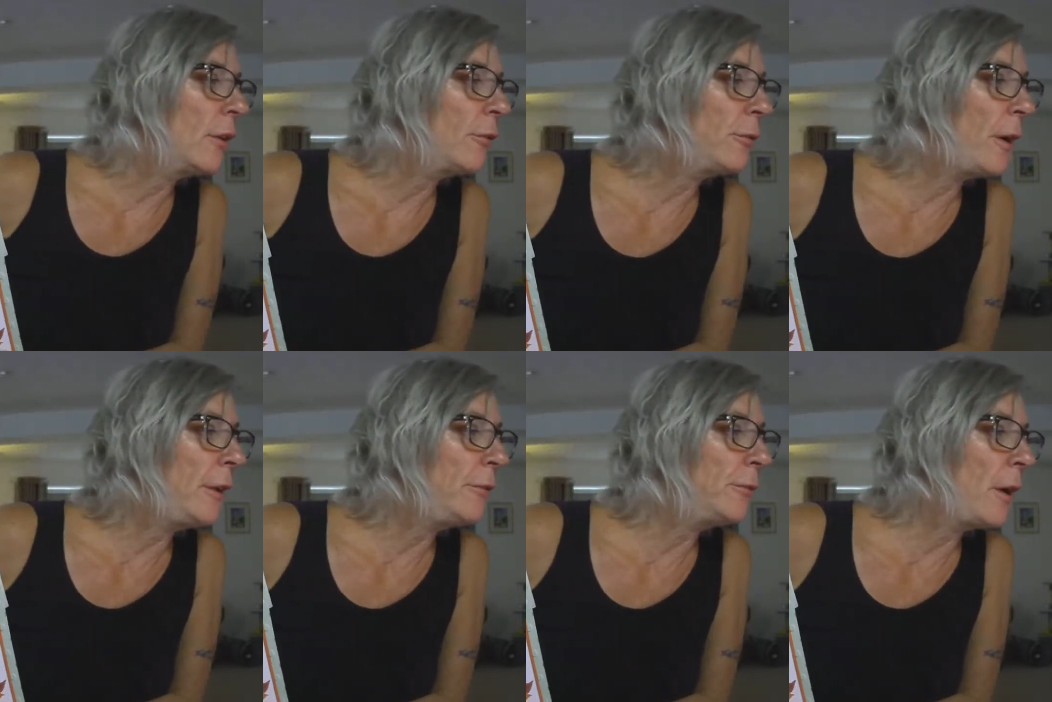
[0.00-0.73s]

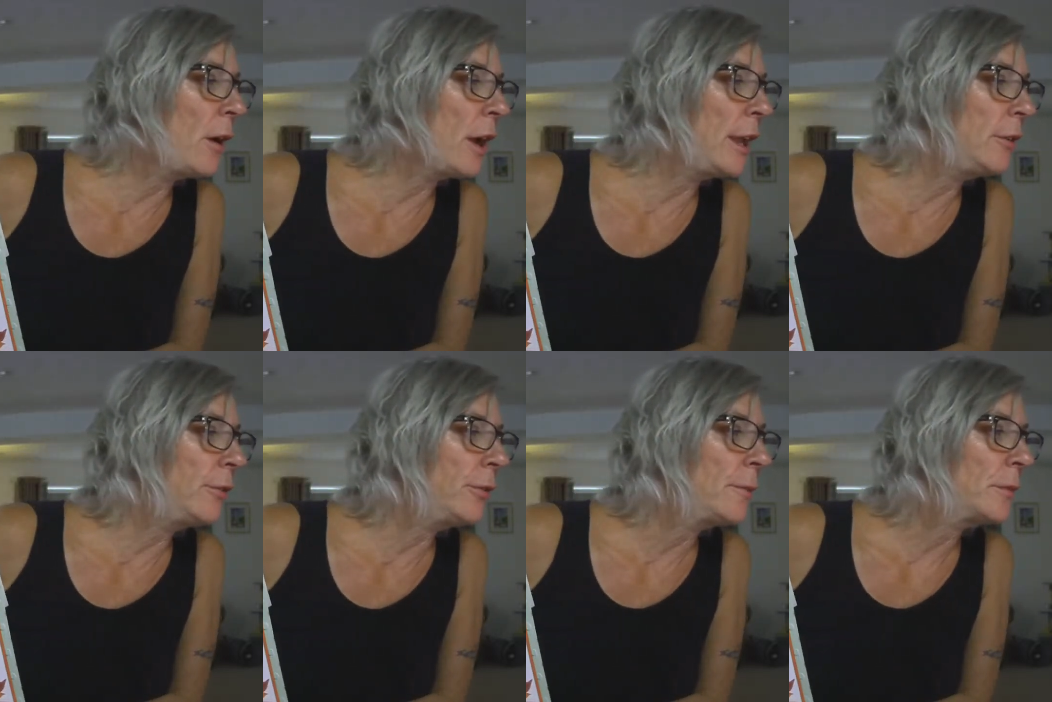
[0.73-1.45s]

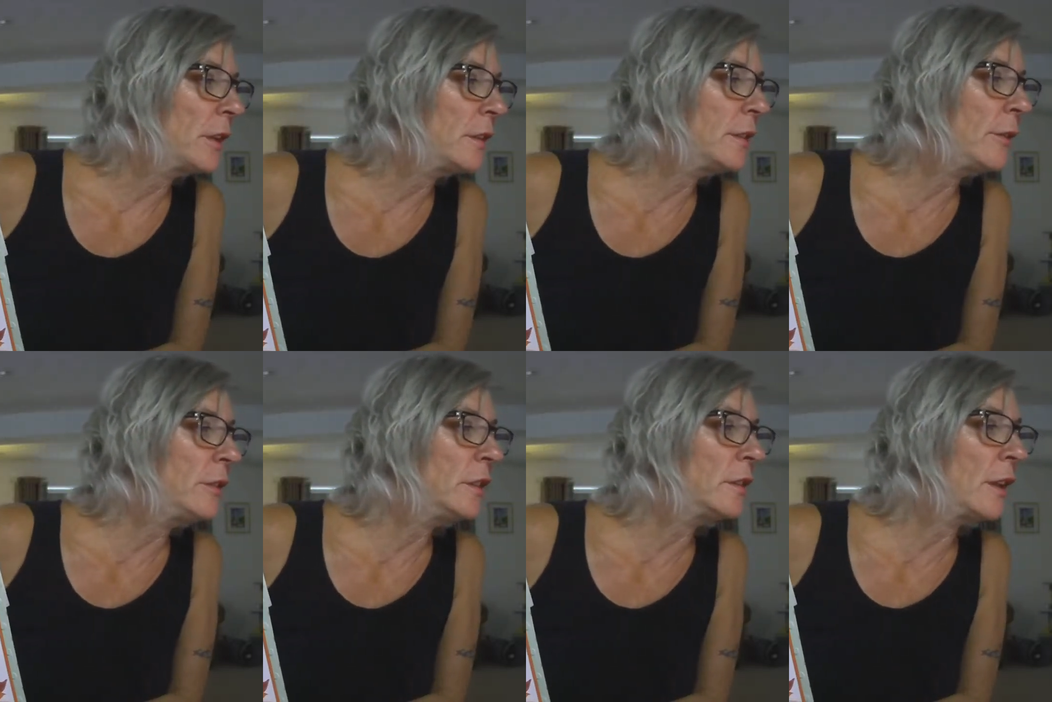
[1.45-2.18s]

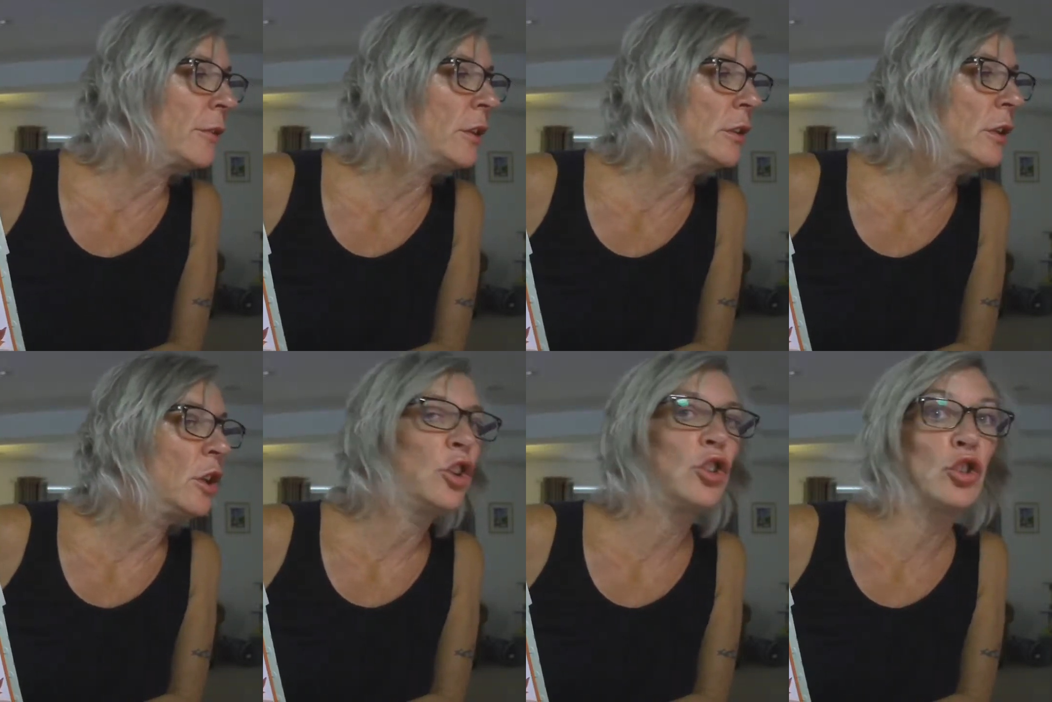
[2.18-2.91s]

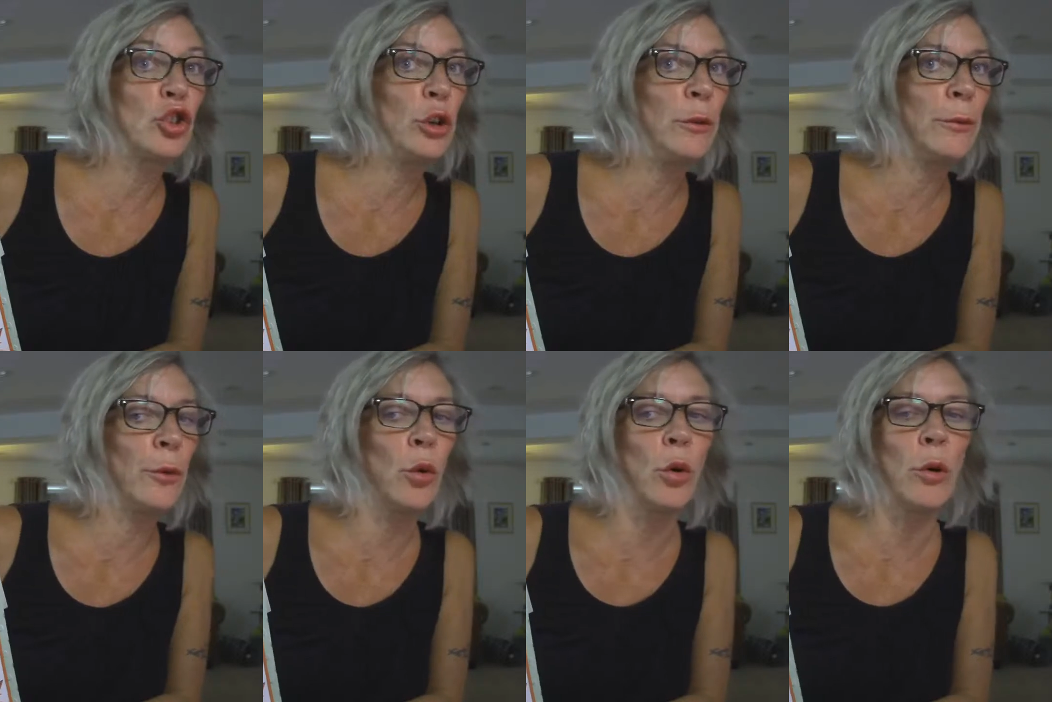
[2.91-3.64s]

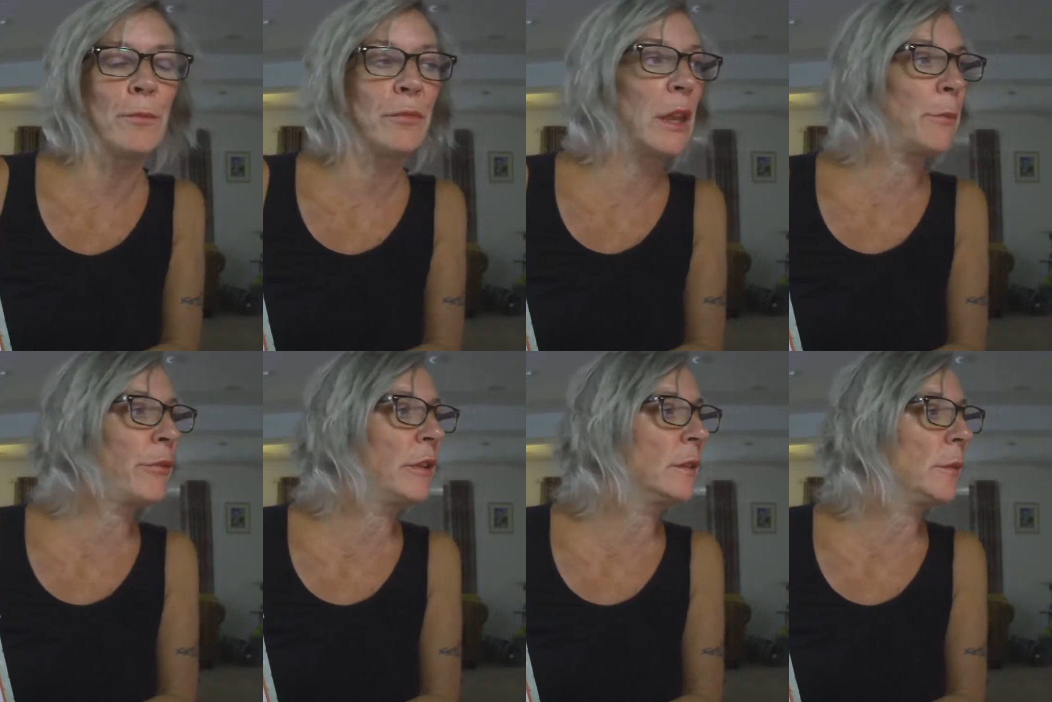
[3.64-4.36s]
557724, that
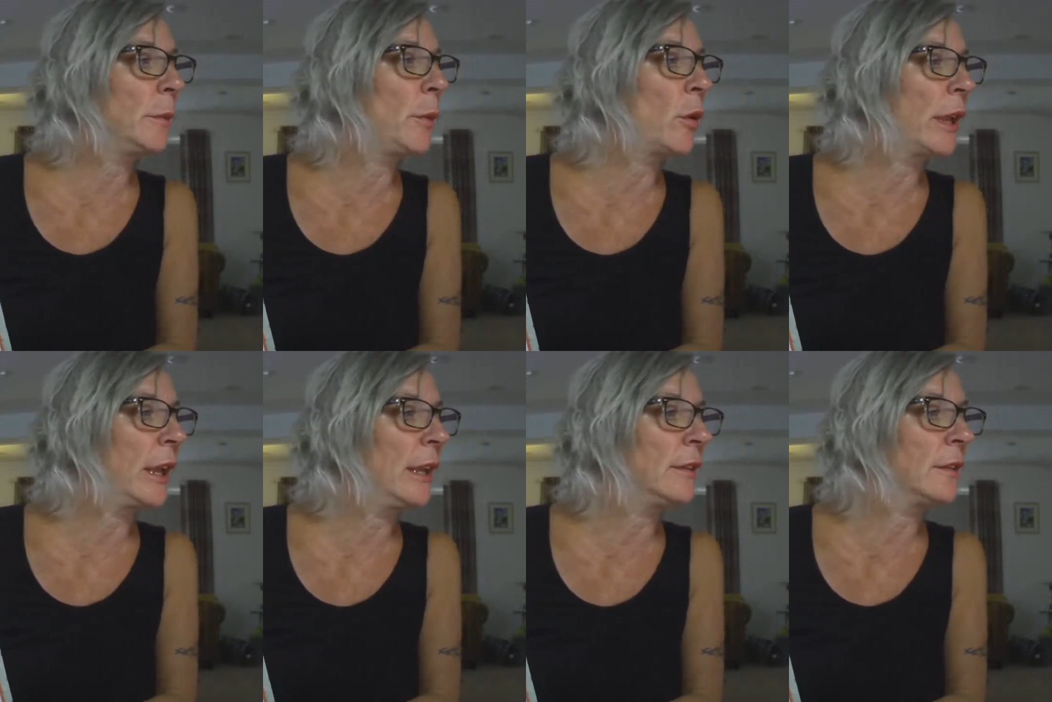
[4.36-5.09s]
brings up your
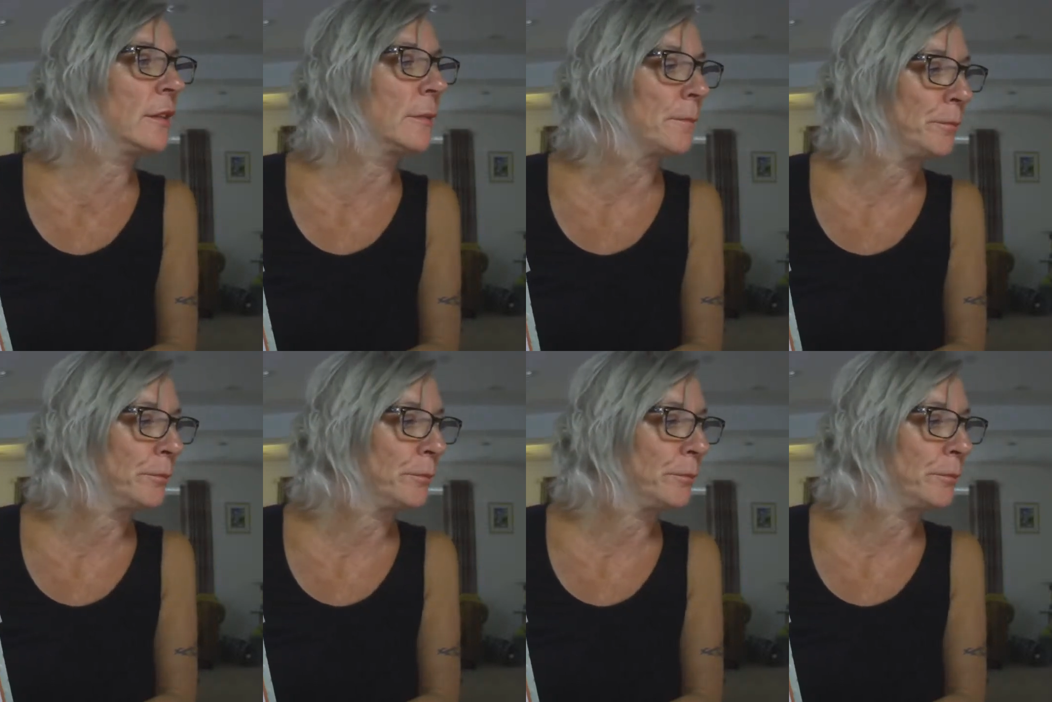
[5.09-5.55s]
pockets.